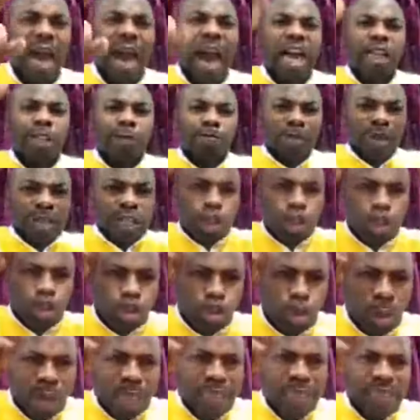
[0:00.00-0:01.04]
I speak
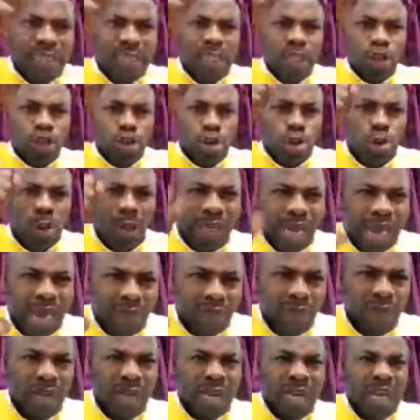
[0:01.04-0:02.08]
strength into your
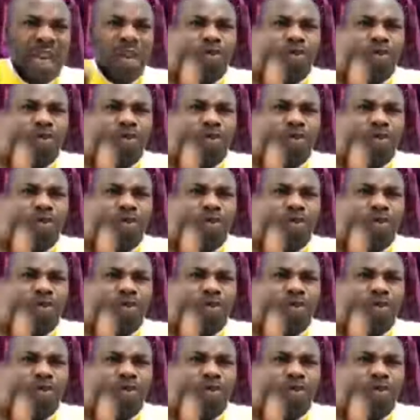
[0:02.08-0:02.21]
life.